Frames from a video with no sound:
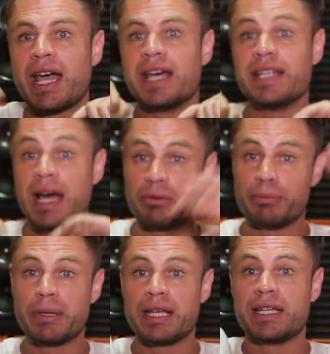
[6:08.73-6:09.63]
and that
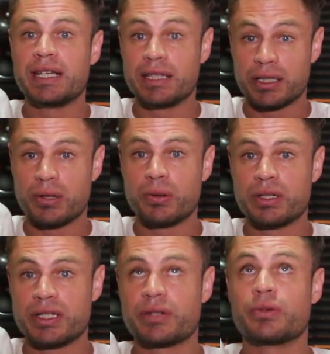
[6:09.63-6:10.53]
would be in the
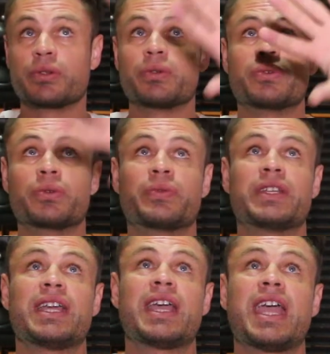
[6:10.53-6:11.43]
corners or
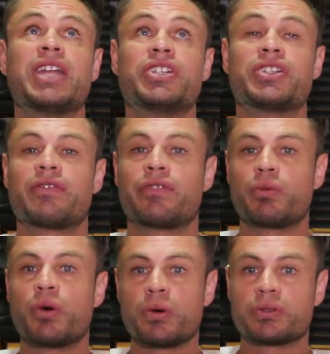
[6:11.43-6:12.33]
the edges of the
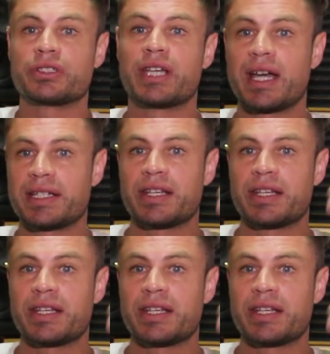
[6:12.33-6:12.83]
walls, okay.